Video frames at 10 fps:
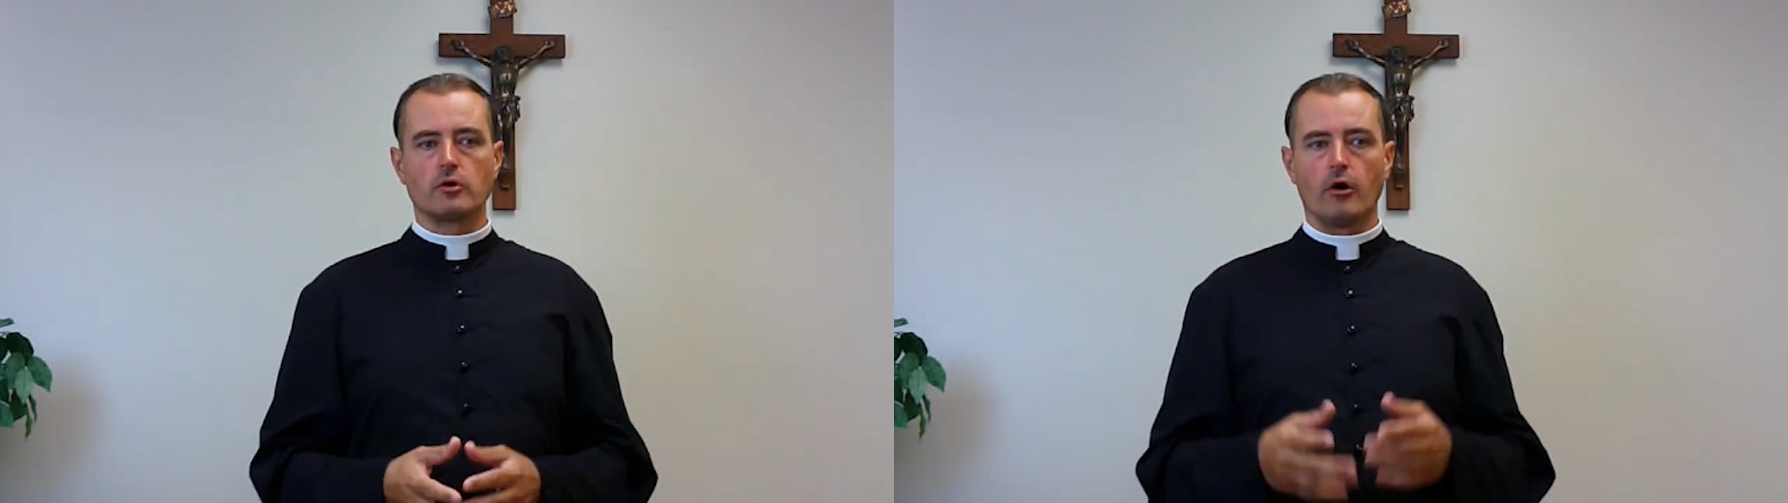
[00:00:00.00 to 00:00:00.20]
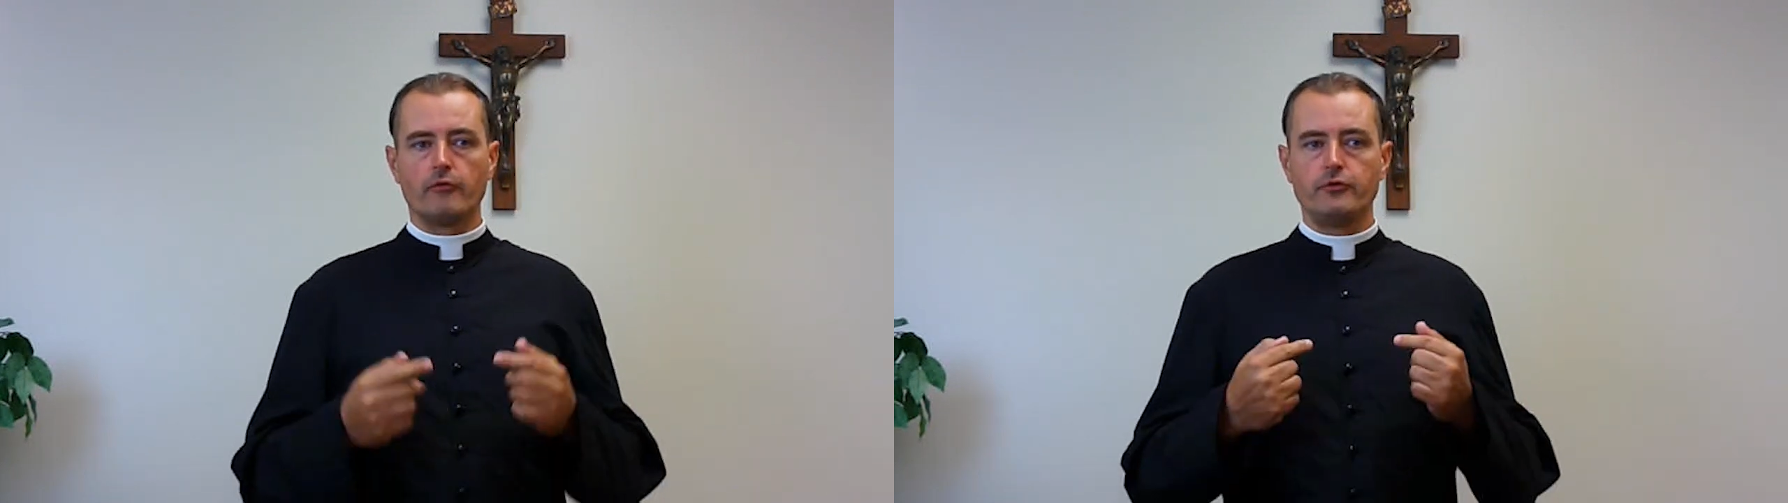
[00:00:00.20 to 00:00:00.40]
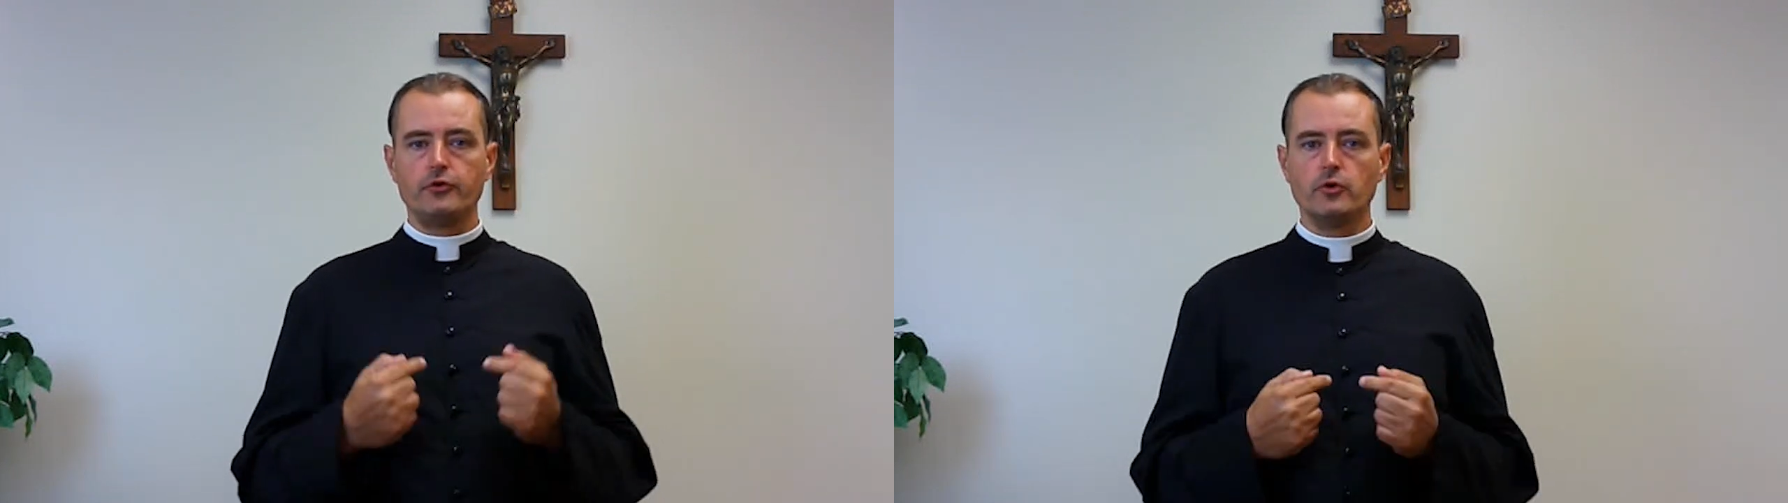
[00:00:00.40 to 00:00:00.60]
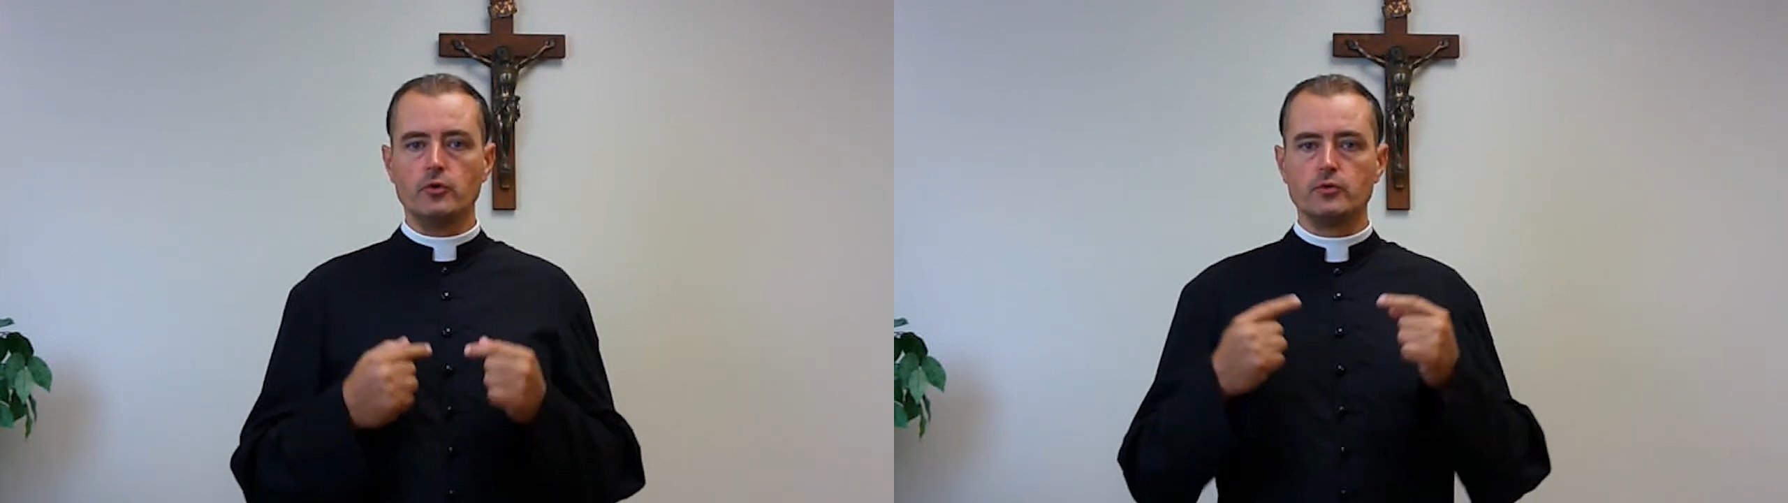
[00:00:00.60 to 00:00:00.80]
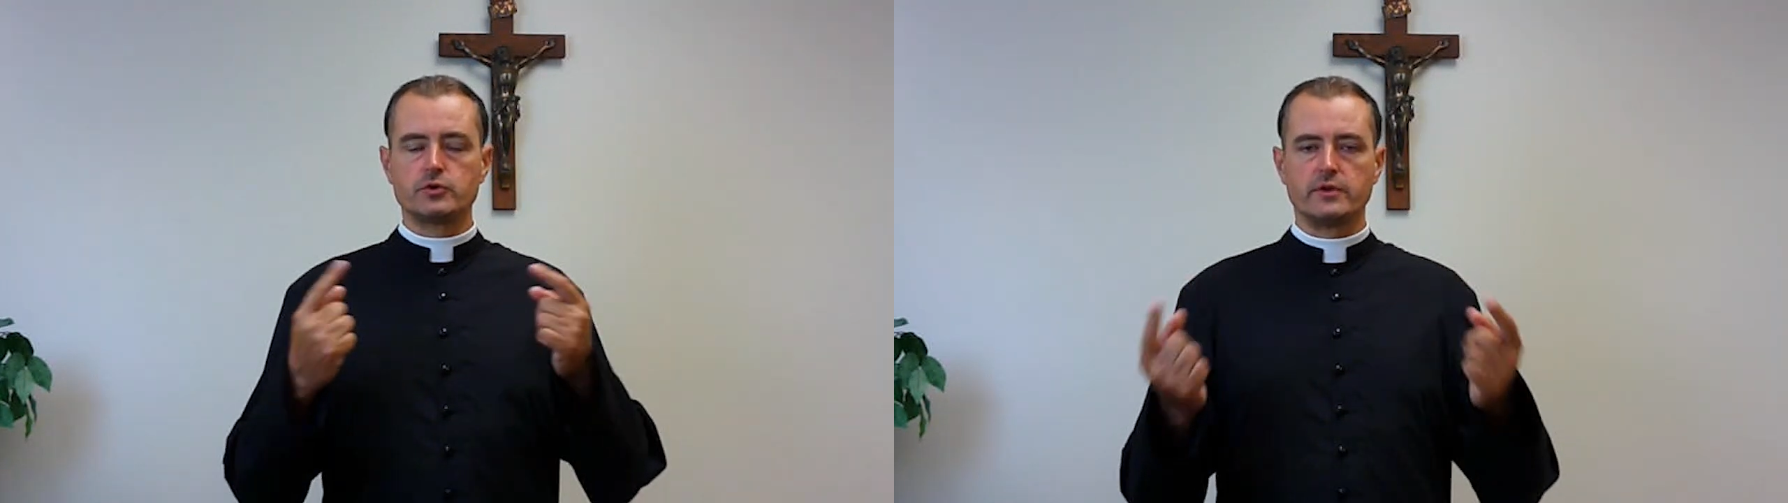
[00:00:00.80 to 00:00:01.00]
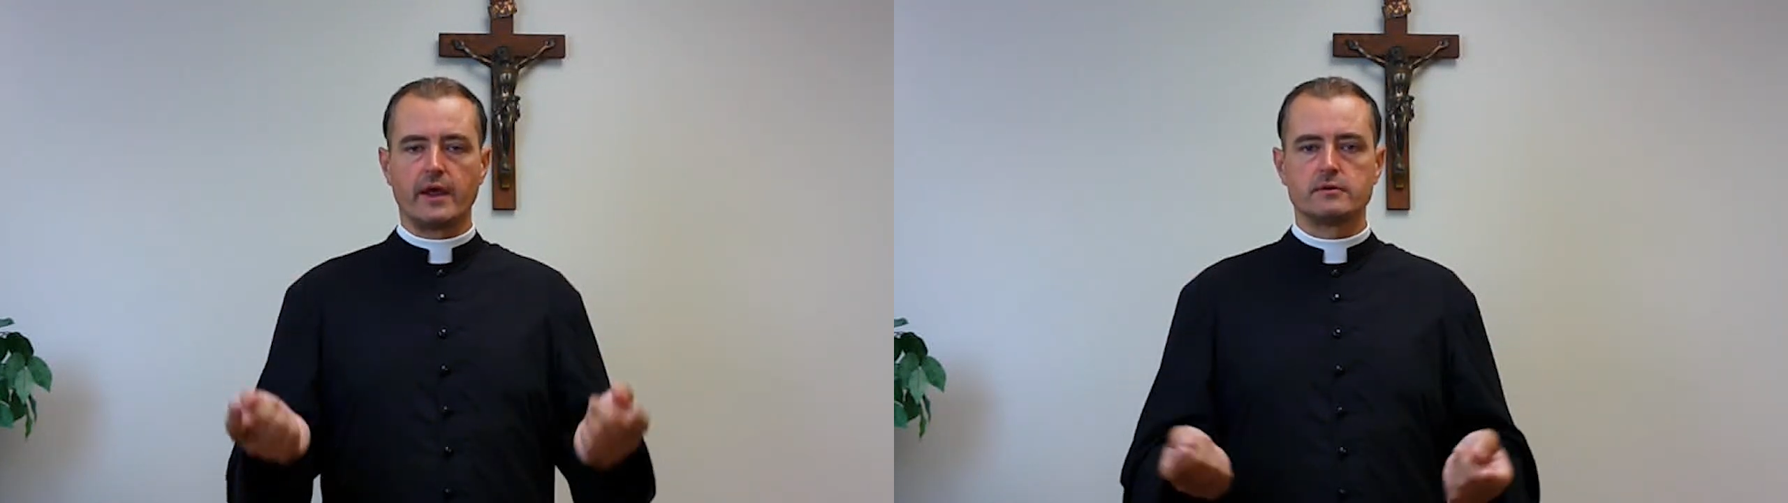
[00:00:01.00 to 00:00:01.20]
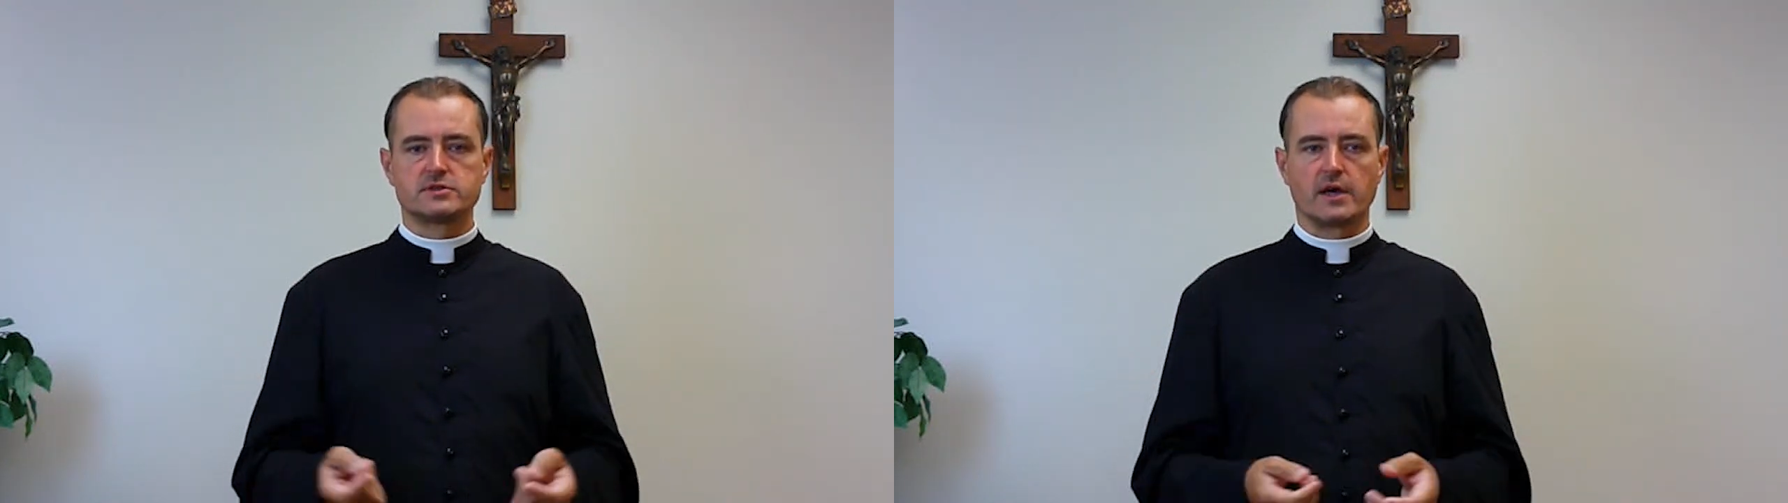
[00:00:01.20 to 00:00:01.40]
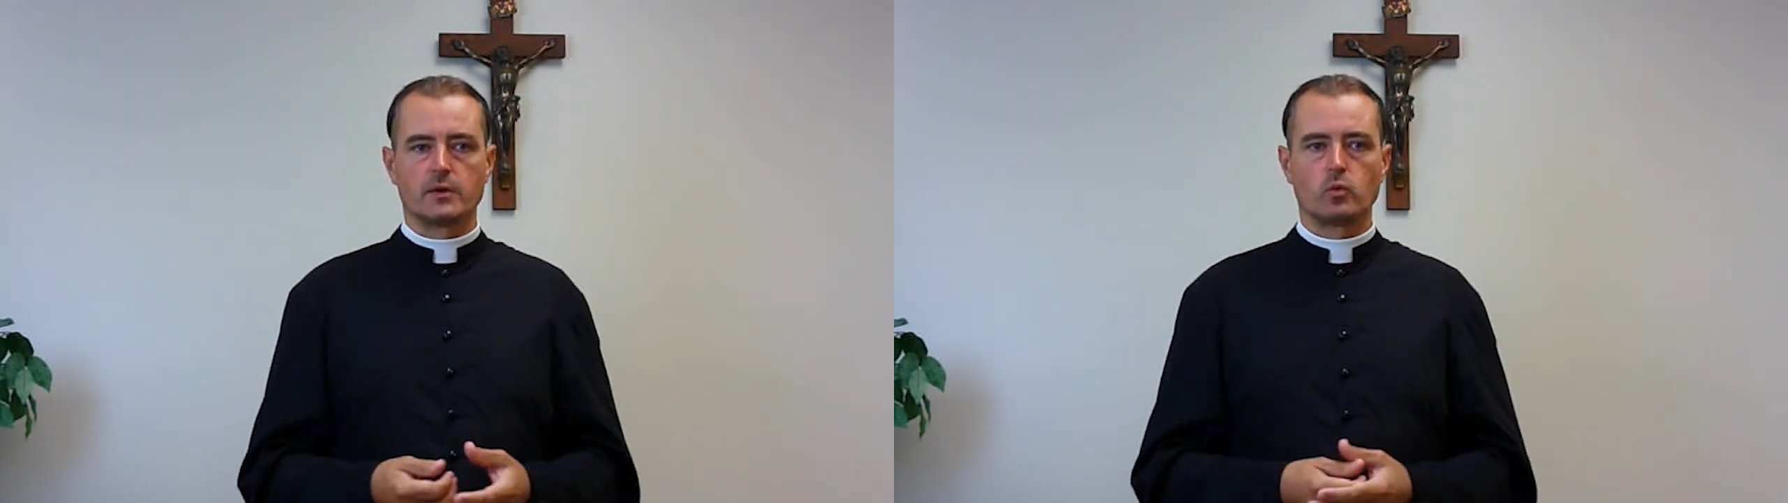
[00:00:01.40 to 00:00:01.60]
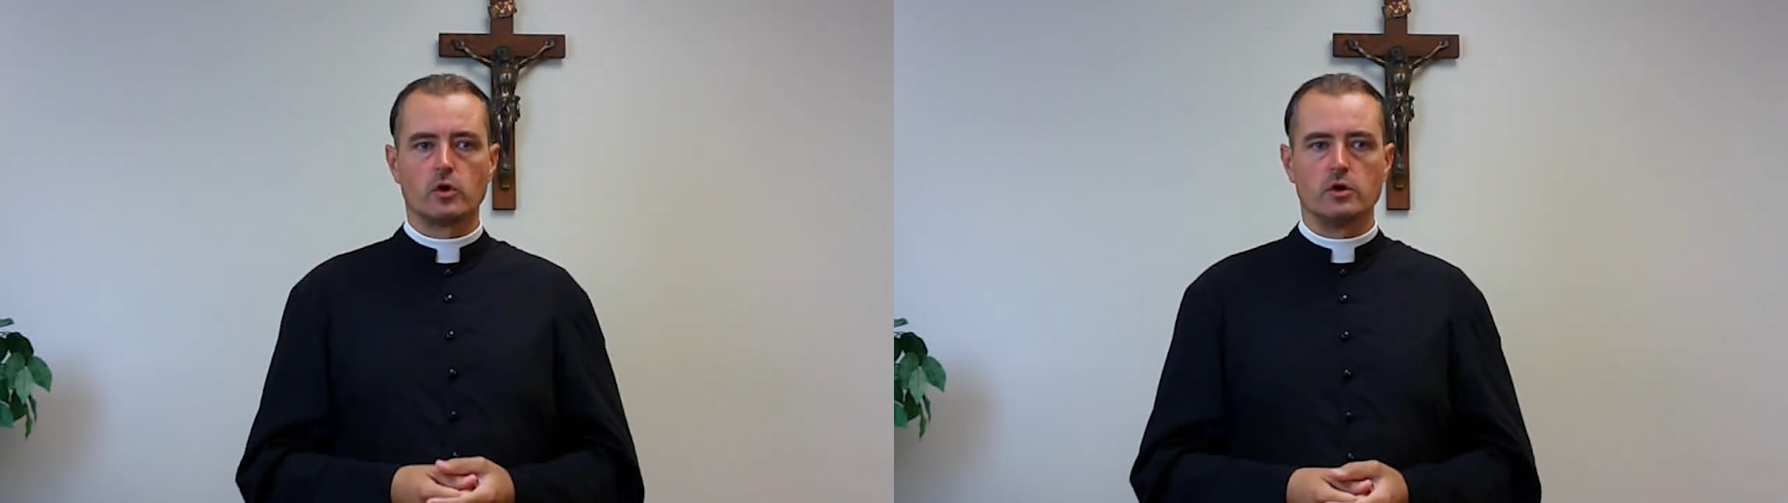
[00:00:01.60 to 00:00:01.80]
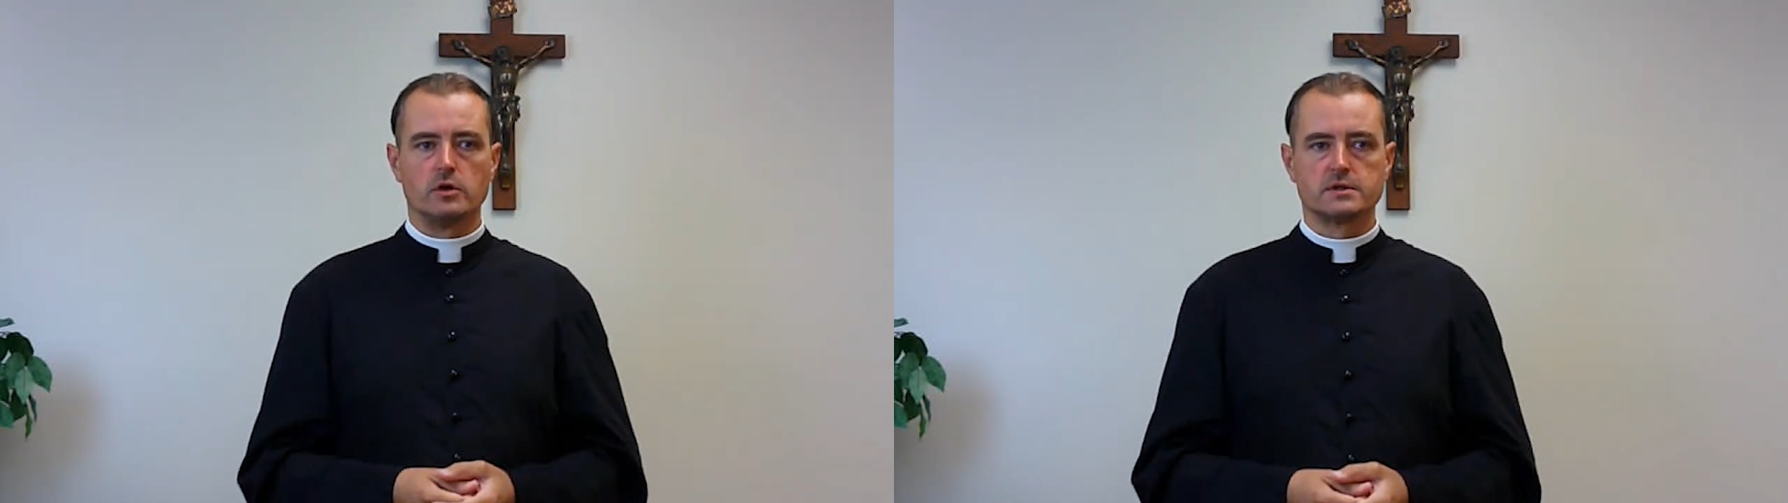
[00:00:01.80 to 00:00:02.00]
of you to the outside
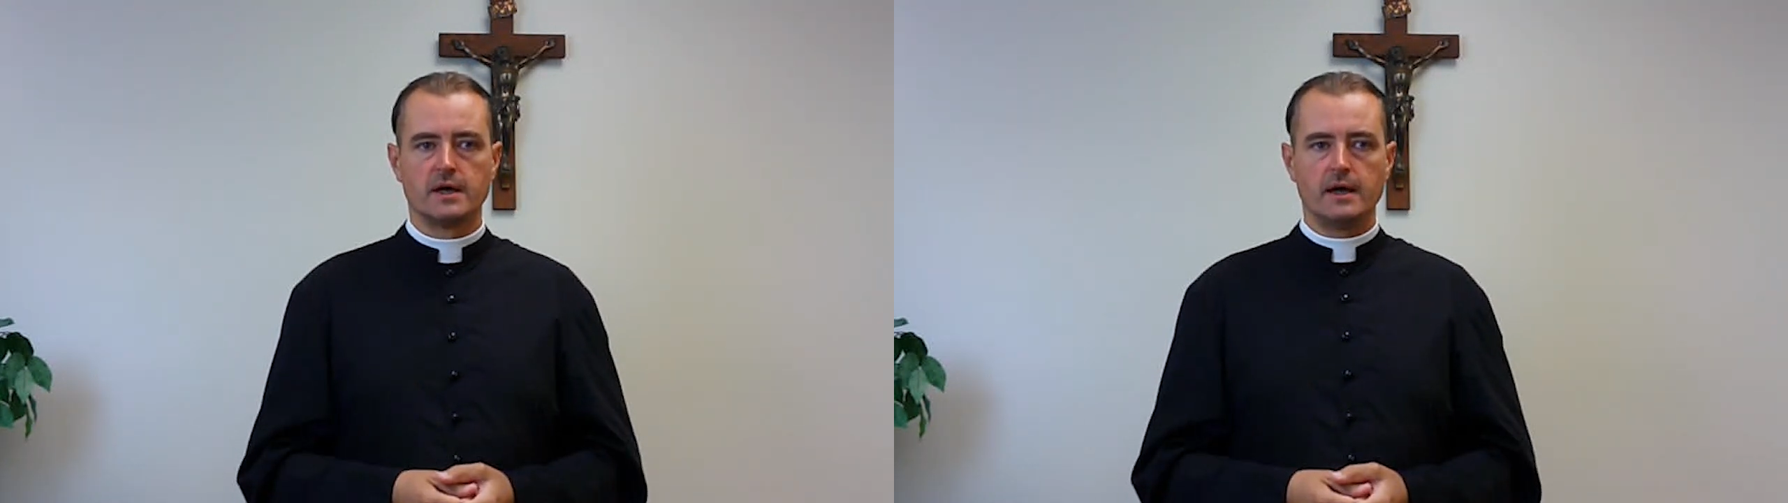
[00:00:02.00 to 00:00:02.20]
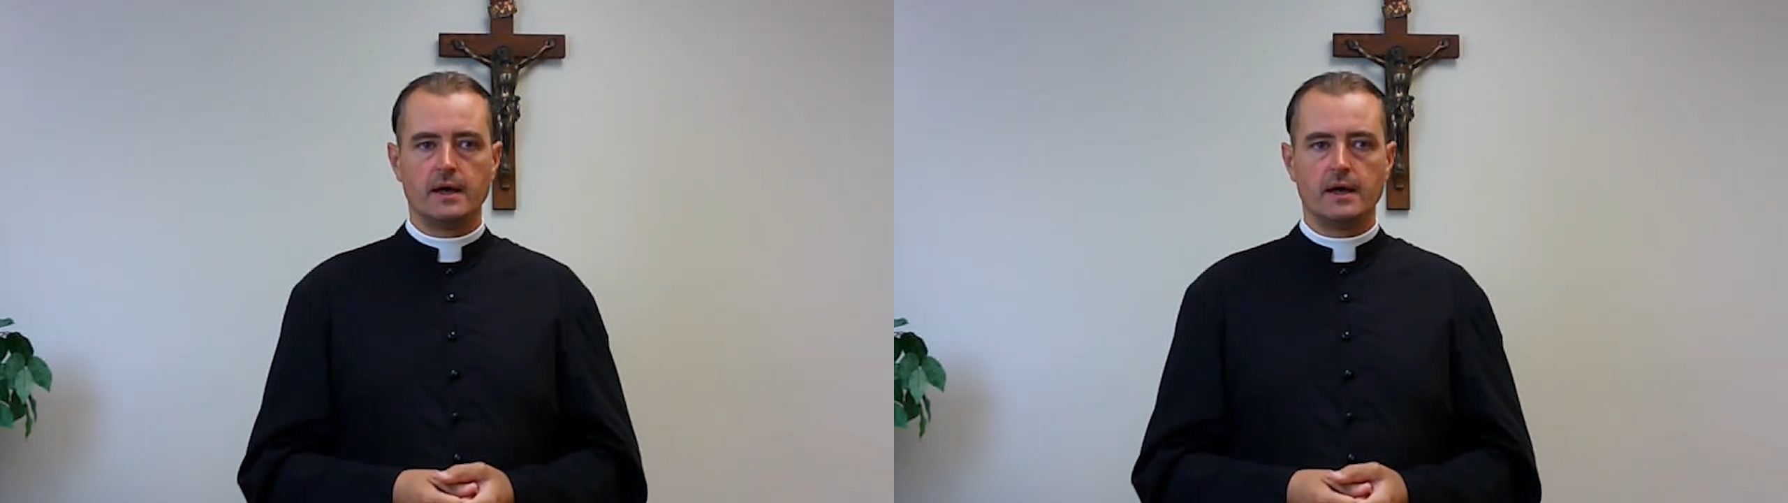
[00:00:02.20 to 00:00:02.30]
world.